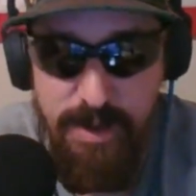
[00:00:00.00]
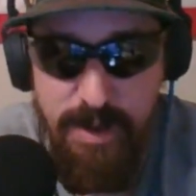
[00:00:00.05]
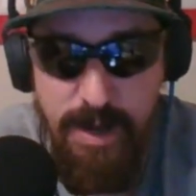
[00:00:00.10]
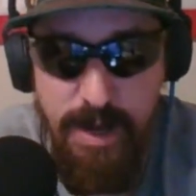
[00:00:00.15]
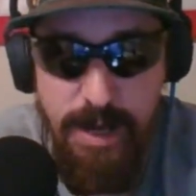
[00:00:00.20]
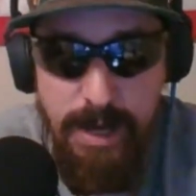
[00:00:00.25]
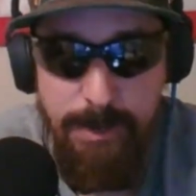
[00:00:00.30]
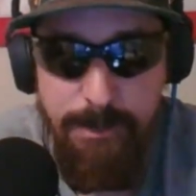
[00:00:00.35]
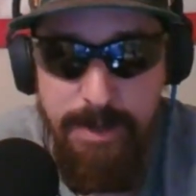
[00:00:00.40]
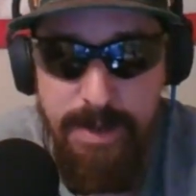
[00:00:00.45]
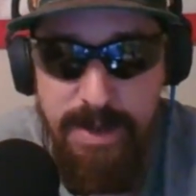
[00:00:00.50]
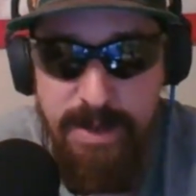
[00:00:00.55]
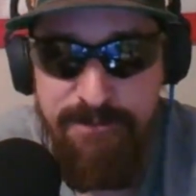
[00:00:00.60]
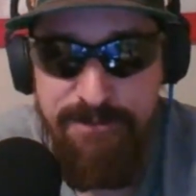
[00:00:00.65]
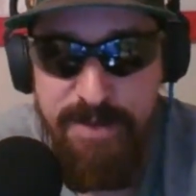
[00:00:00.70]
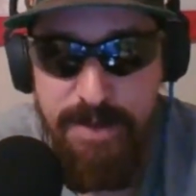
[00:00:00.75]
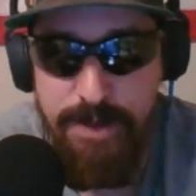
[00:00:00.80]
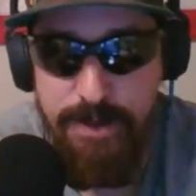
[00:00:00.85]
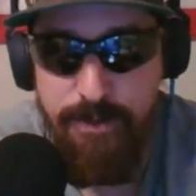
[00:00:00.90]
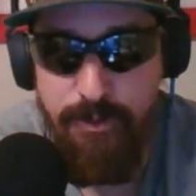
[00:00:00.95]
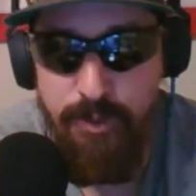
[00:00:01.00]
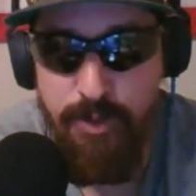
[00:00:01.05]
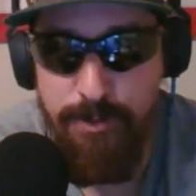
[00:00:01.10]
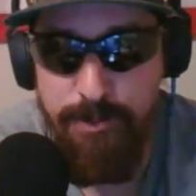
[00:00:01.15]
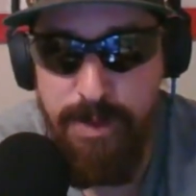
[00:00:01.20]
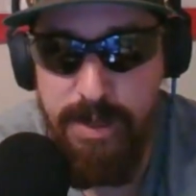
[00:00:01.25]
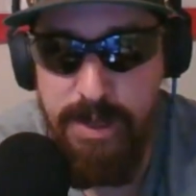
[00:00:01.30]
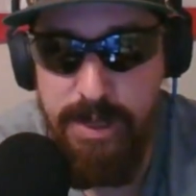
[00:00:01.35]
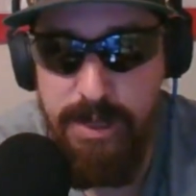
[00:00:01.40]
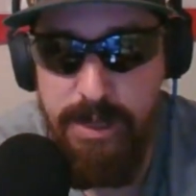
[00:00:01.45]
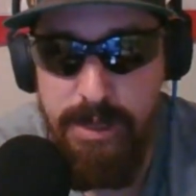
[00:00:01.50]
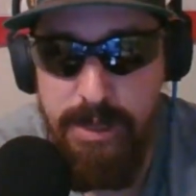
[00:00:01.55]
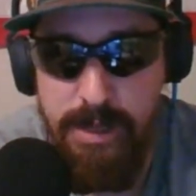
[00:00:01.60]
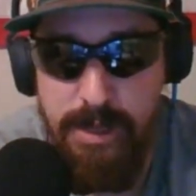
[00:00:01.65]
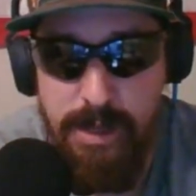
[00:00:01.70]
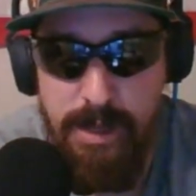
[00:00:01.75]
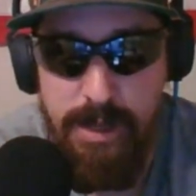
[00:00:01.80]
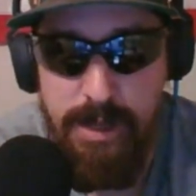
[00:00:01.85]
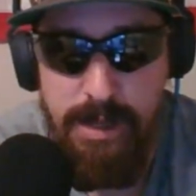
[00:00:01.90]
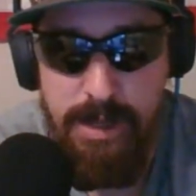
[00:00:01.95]
If it were me,
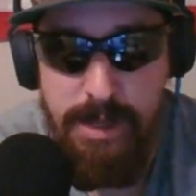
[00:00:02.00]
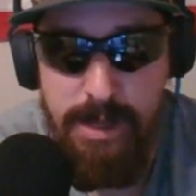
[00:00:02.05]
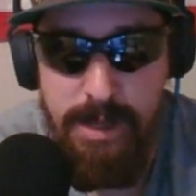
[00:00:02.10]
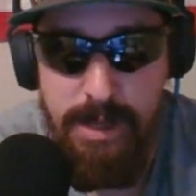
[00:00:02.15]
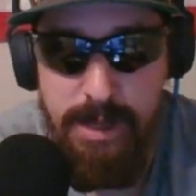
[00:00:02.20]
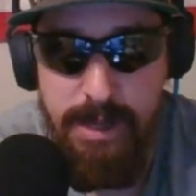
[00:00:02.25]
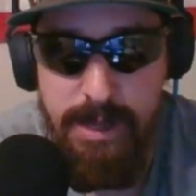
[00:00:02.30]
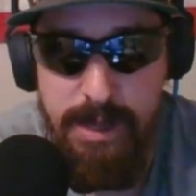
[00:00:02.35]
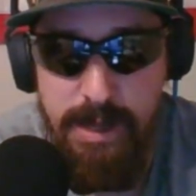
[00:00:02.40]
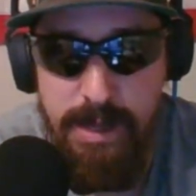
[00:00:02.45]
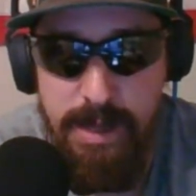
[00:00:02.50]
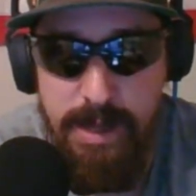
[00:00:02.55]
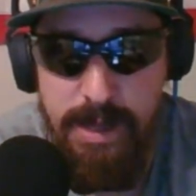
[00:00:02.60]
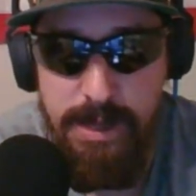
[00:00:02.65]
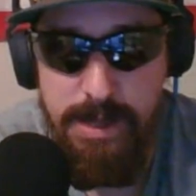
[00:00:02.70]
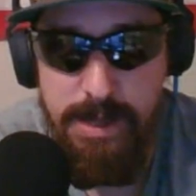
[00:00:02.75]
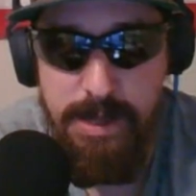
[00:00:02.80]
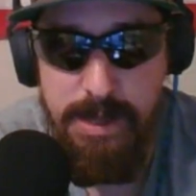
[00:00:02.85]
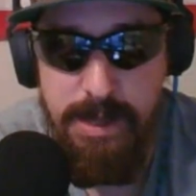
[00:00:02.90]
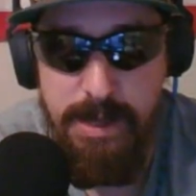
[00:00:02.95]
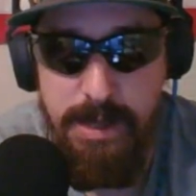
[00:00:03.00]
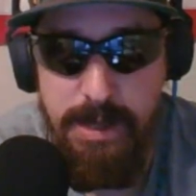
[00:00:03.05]
it